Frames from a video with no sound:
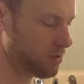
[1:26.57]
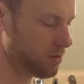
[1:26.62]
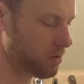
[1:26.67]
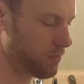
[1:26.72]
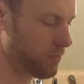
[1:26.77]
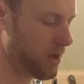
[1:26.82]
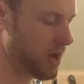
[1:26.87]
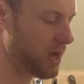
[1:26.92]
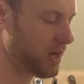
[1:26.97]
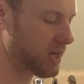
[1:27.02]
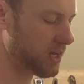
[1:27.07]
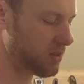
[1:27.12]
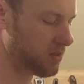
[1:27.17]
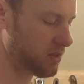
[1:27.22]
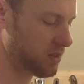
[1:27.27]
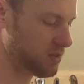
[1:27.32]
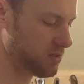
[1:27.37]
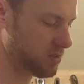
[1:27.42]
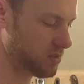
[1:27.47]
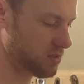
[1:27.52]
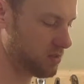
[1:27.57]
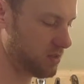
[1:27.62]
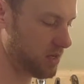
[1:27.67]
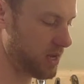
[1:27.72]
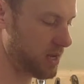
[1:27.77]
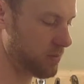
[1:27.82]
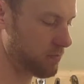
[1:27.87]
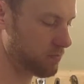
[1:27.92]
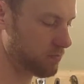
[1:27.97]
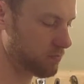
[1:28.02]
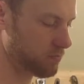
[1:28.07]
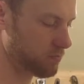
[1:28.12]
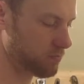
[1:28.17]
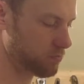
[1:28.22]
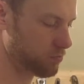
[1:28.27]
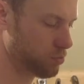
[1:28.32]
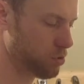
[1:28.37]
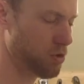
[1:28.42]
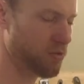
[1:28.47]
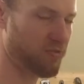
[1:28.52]
pocket that's the same
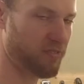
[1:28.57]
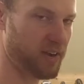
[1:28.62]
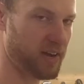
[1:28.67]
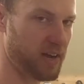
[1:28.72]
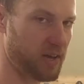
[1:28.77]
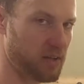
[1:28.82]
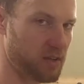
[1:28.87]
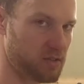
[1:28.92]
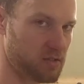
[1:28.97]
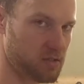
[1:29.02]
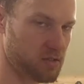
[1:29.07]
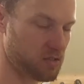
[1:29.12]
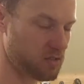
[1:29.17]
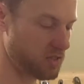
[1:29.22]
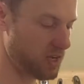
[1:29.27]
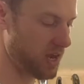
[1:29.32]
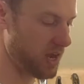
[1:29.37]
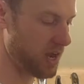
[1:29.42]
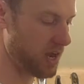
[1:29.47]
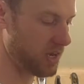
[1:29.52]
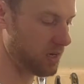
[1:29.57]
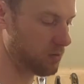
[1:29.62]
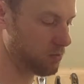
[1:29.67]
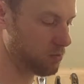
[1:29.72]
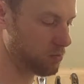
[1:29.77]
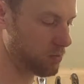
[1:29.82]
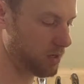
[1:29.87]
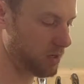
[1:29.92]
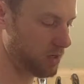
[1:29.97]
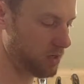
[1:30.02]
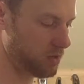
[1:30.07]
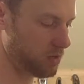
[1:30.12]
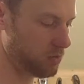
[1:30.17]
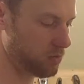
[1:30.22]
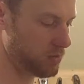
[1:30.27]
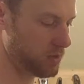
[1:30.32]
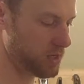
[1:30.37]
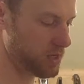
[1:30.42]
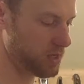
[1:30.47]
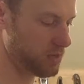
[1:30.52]
profile as this tang, but it'll
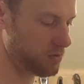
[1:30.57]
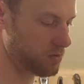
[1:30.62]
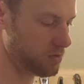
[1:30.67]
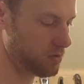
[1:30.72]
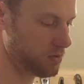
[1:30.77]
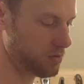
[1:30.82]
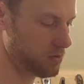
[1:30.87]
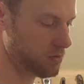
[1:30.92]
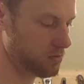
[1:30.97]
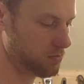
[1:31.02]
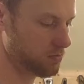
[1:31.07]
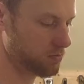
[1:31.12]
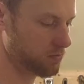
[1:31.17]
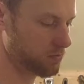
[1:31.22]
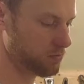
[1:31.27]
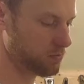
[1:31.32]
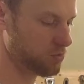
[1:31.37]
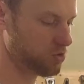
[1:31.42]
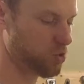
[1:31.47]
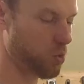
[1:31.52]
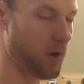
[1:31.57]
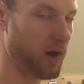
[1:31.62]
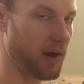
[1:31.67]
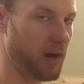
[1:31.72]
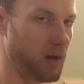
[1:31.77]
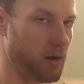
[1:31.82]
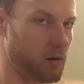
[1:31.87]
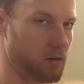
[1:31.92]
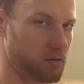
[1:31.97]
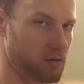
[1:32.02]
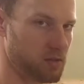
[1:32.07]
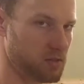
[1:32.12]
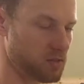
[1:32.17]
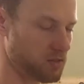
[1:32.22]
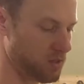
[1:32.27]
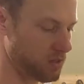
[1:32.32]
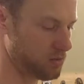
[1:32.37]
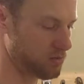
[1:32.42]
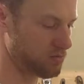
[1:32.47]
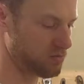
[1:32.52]
be square
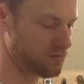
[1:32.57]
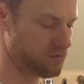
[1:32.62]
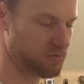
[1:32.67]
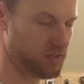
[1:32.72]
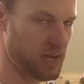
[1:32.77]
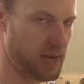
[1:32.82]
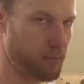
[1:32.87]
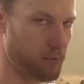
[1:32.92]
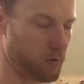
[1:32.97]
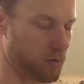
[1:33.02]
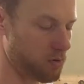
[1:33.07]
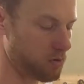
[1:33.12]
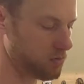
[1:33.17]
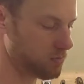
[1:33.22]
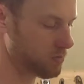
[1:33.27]
instead of tapered.